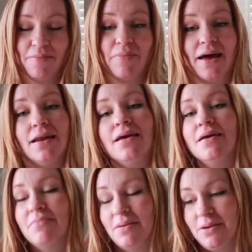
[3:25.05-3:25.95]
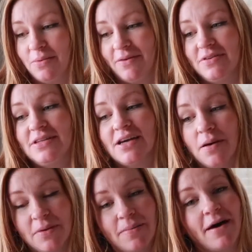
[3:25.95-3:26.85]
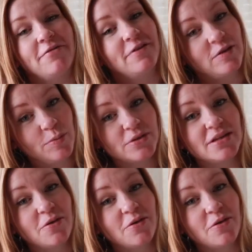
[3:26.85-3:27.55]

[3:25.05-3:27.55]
But my midwife did tell me about 50%